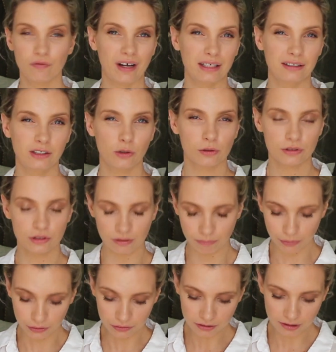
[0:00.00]
antioxidant
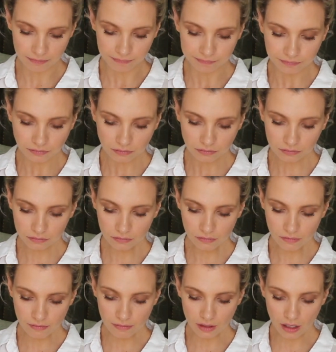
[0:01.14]
boost.
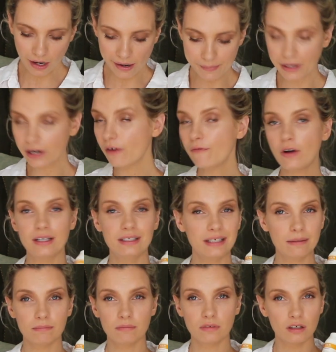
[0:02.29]
Um, and I find
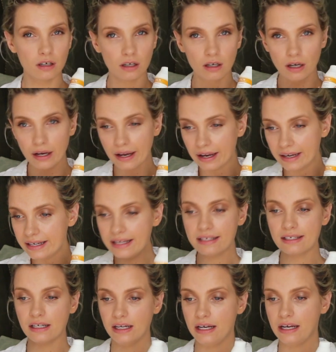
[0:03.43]
it
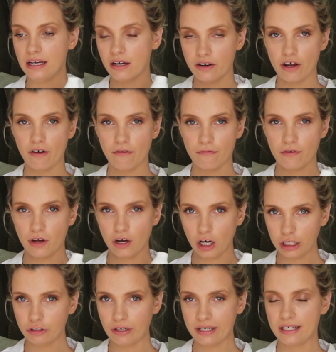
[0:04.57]
easily enough
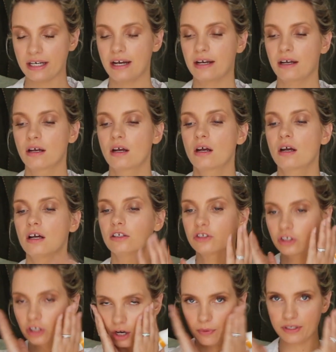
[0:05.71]
hydrating to
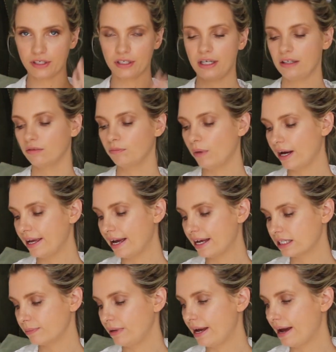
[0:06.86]
go underneath my
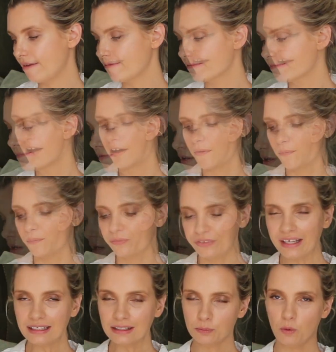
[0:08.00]
S P F.
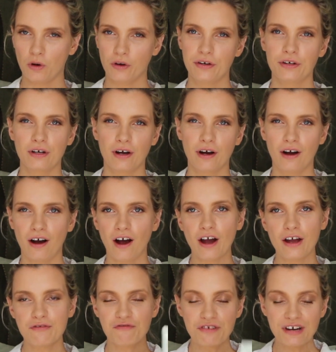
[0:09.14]
This one I
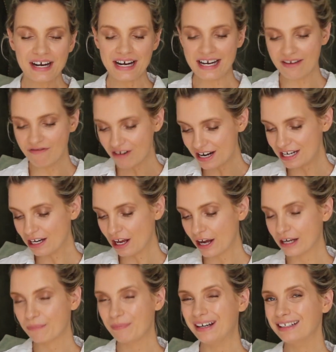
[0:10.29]
really, really
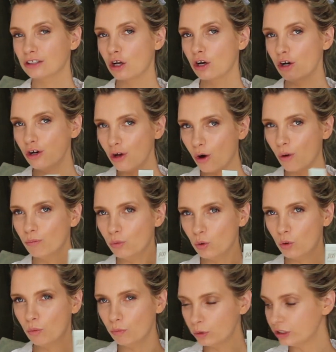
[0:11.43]
like, but it's a lot
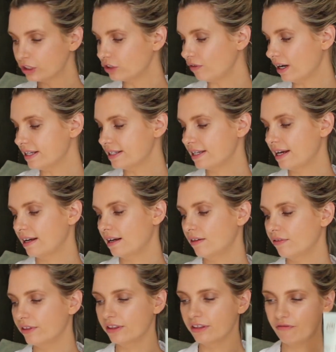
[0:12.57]
more moisturising
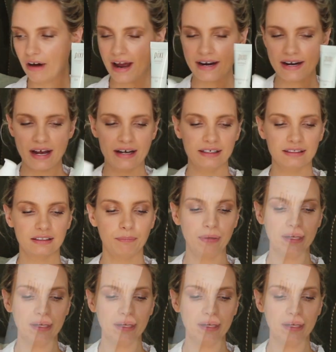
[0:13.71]
than the Ren, and it's the